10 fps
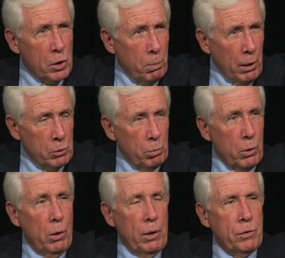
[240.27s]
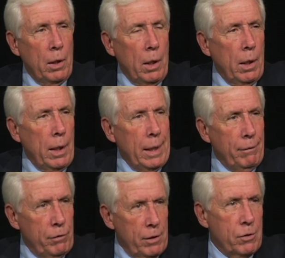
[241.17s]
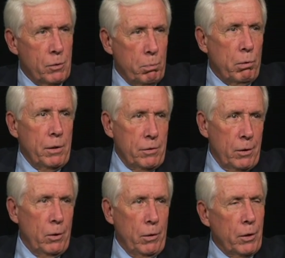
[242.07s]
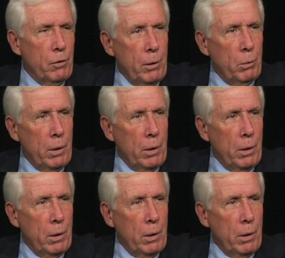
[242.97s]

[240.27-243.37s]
possible cost and have distance pricing on the Greenway.